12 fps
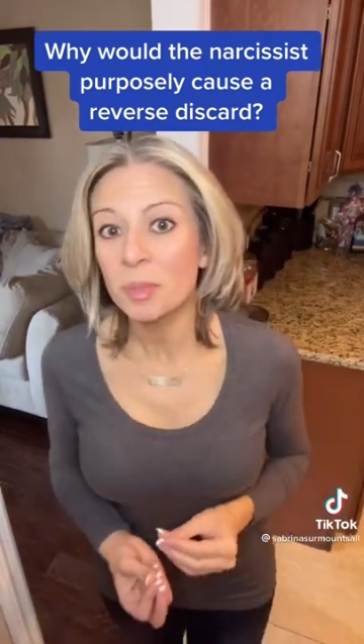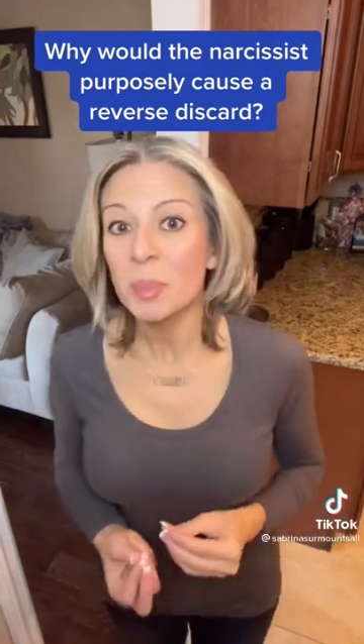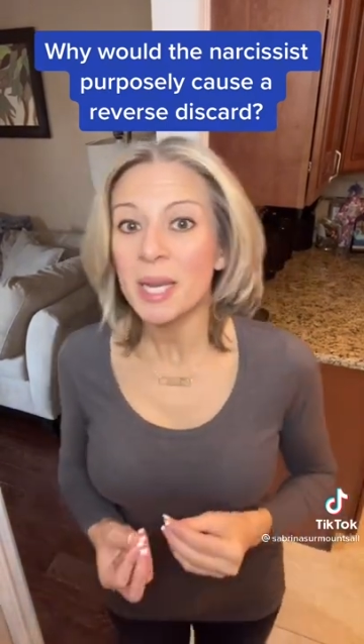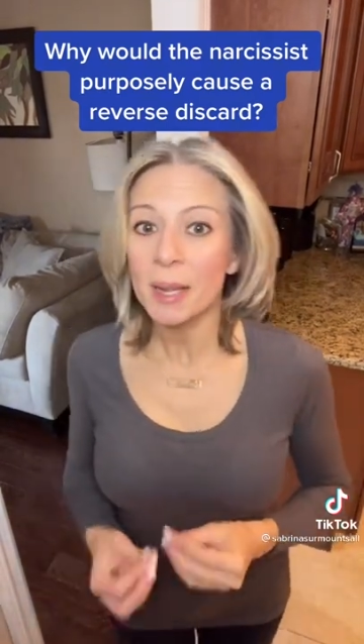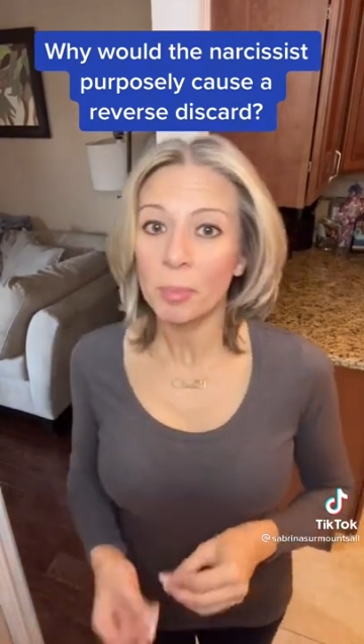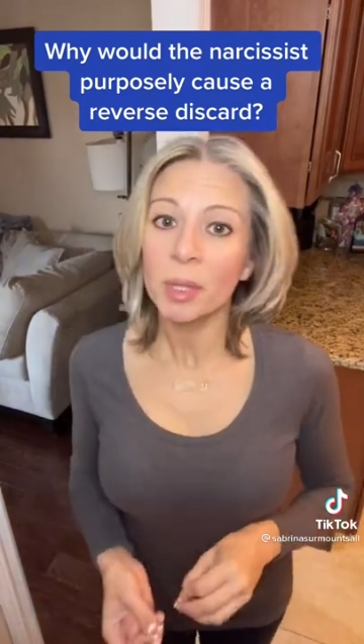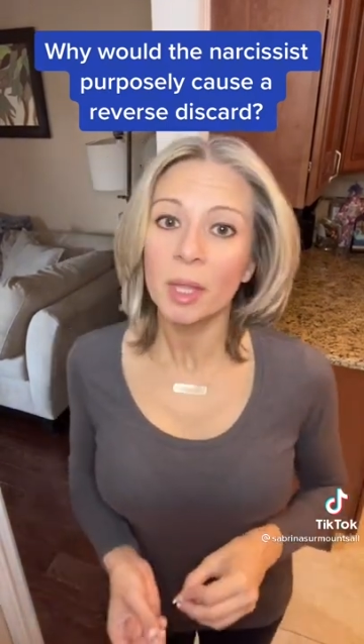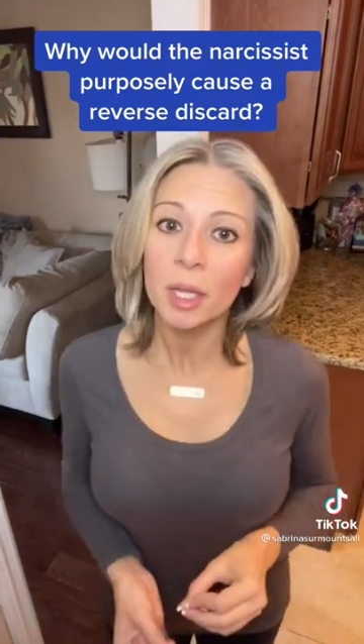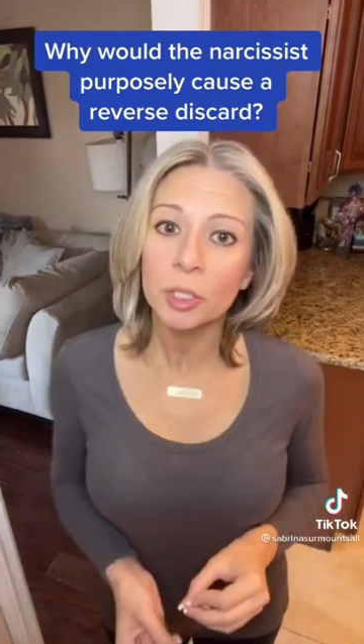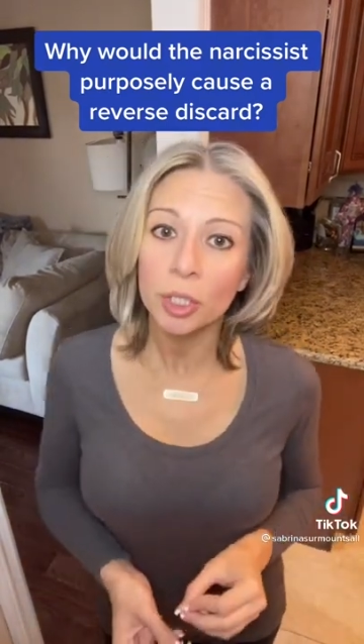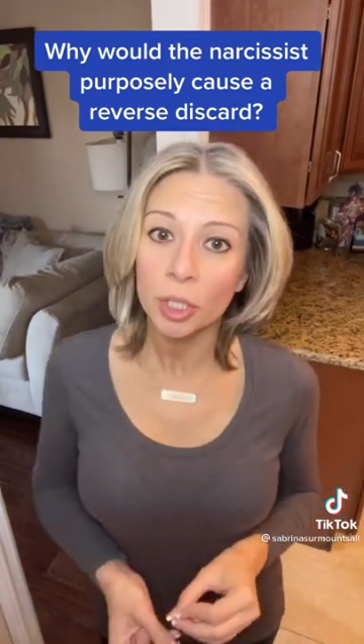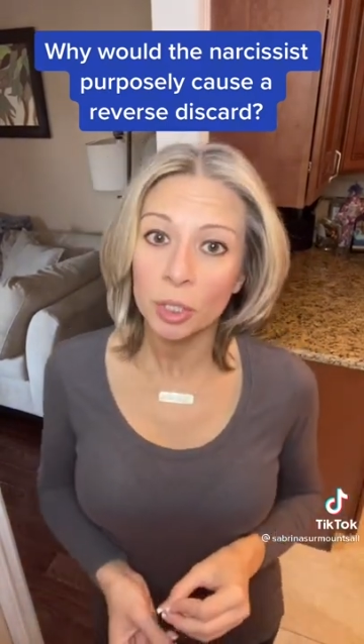
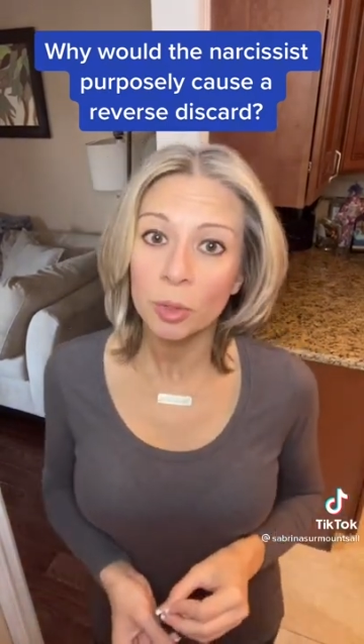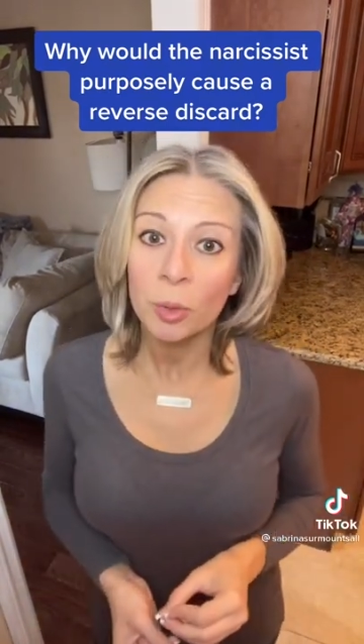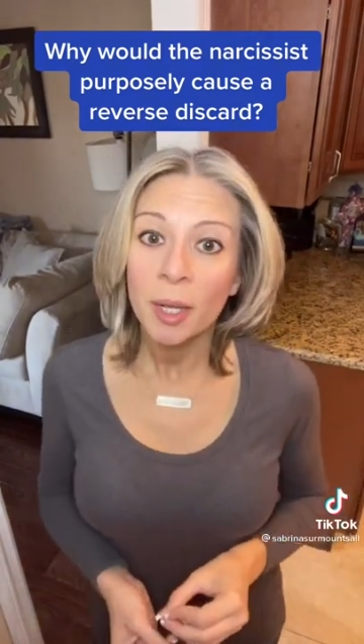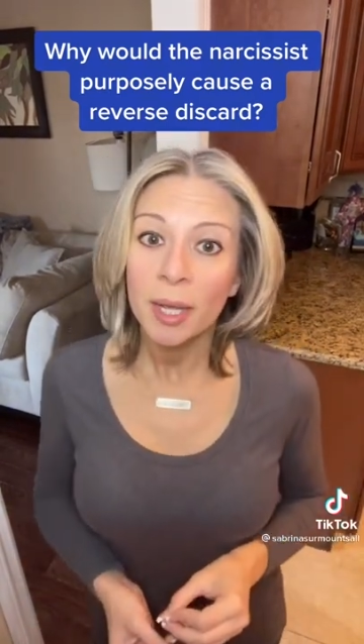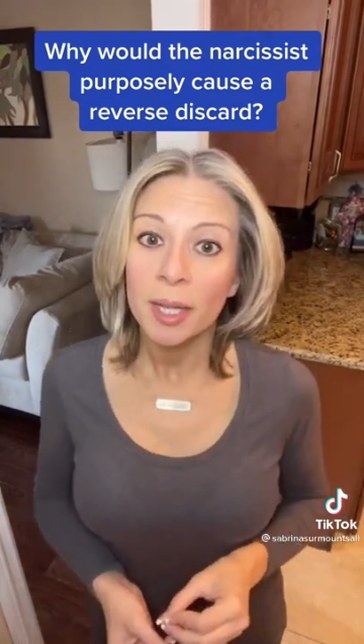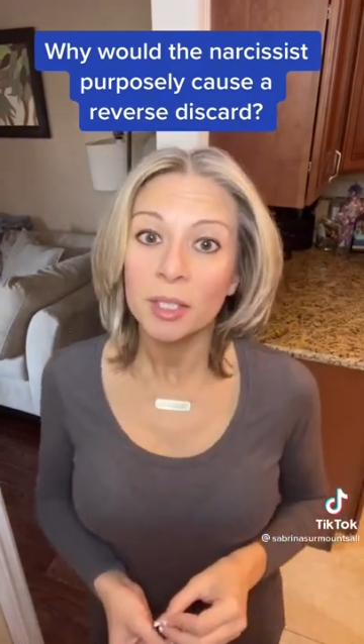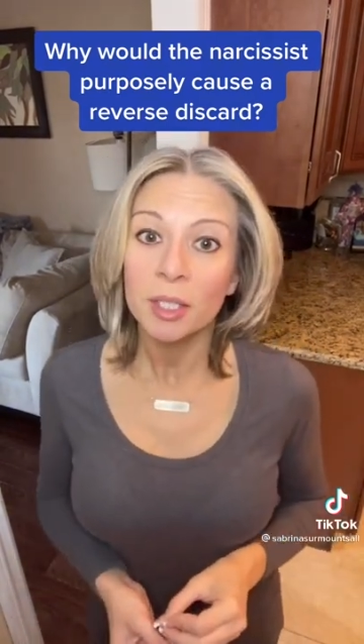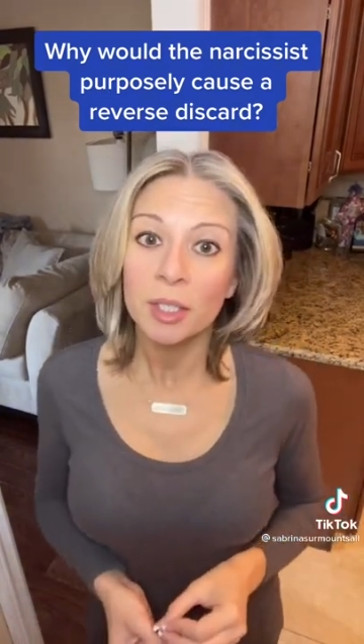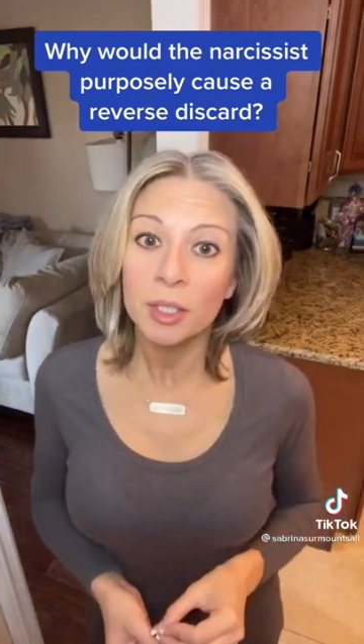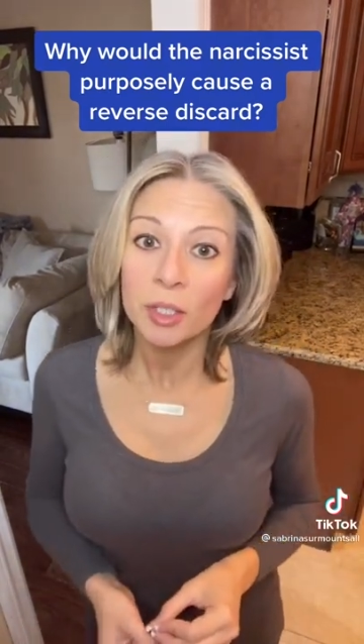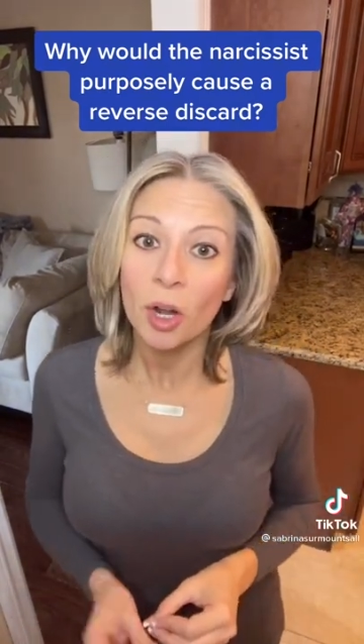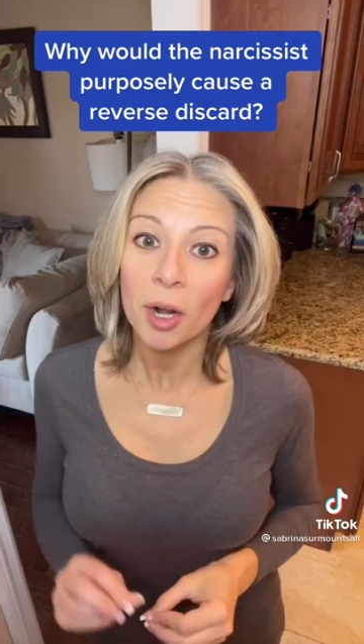manipulates you into
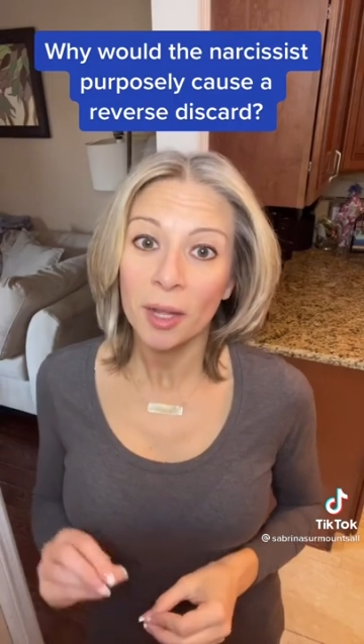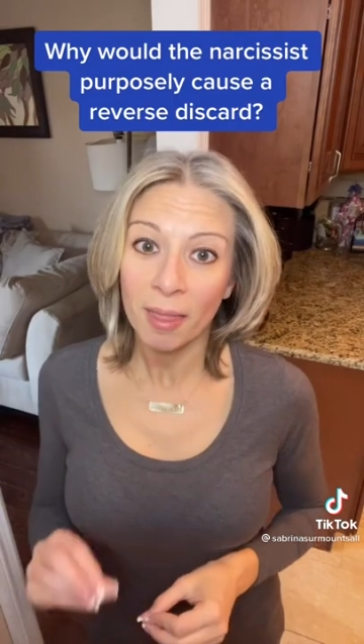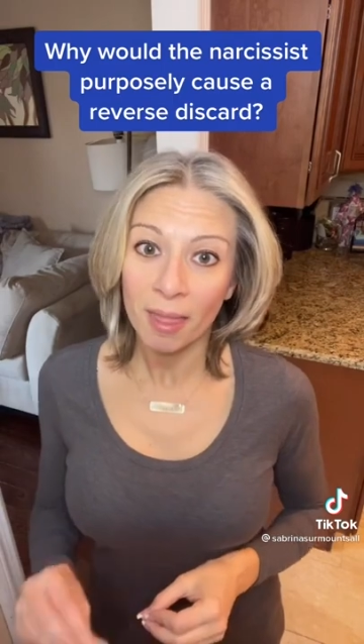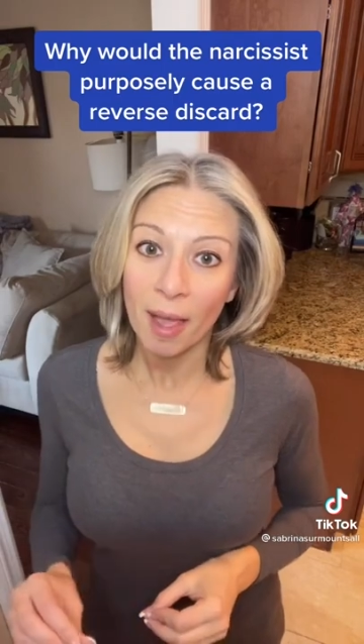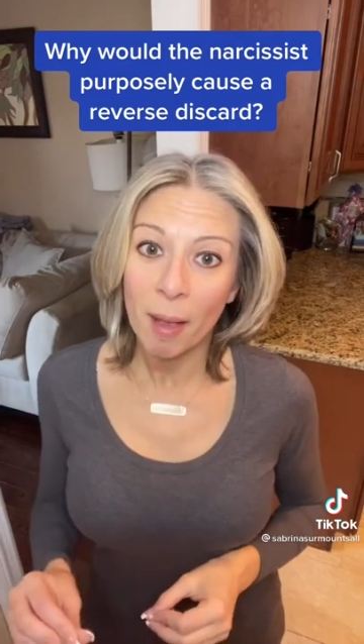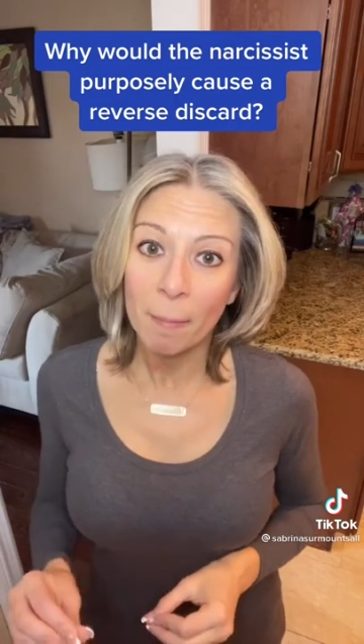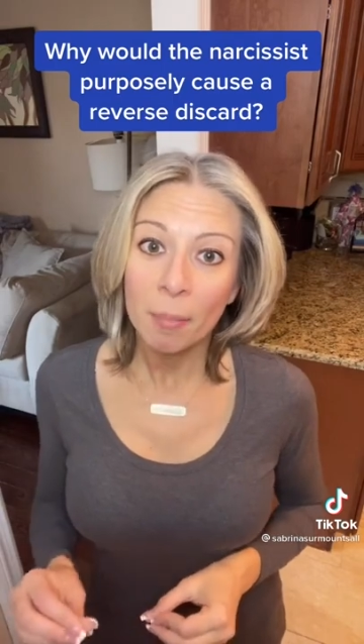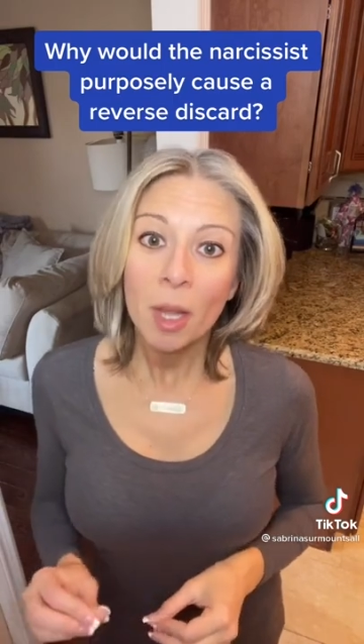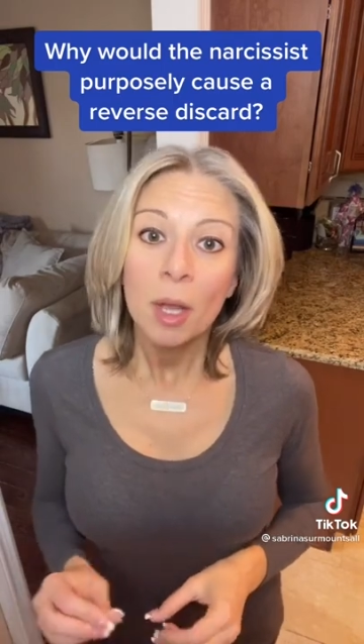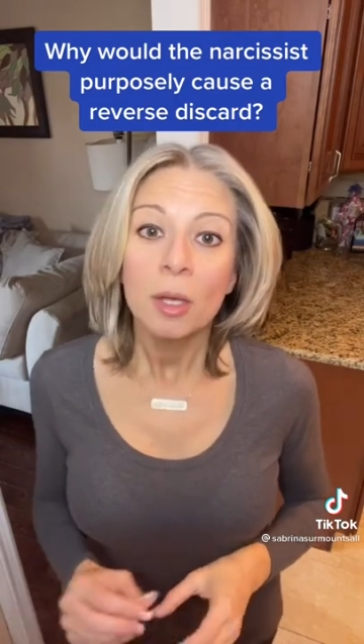discarding them.